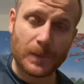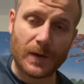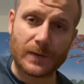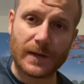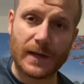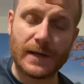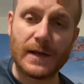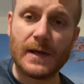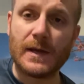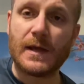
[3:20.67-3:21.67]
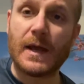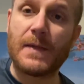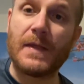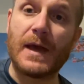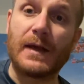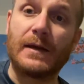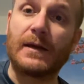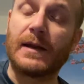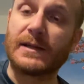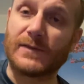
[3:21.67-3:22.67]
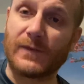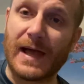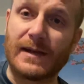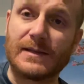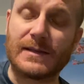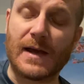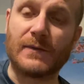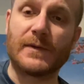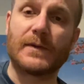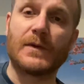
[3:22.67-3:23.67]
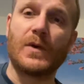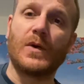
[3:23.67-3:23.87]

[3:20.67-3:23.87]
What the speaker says: okay? And then it has a flatted 7th.